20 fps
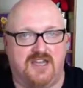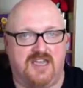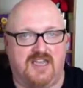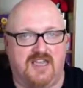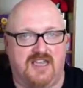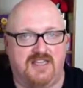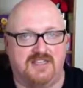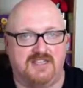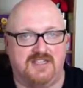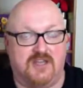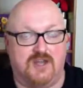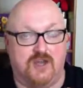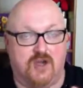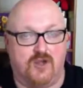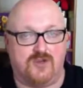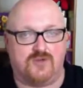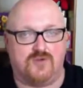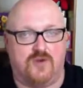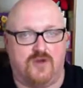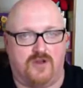is an
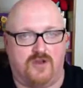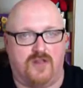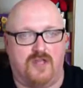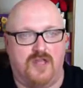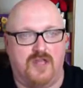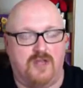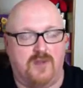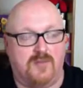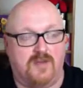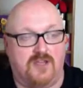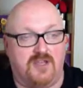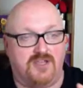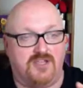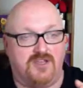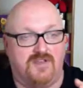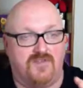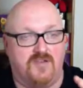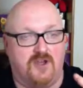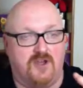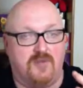odd one, because
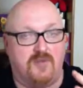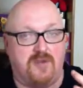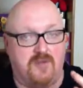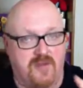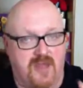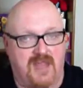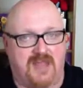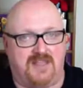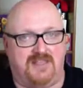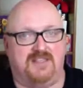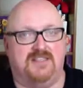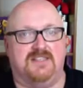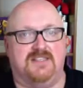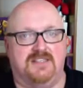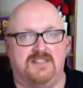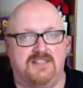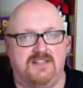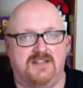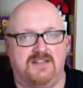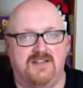you've got to be
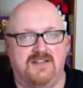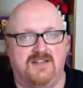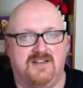mates.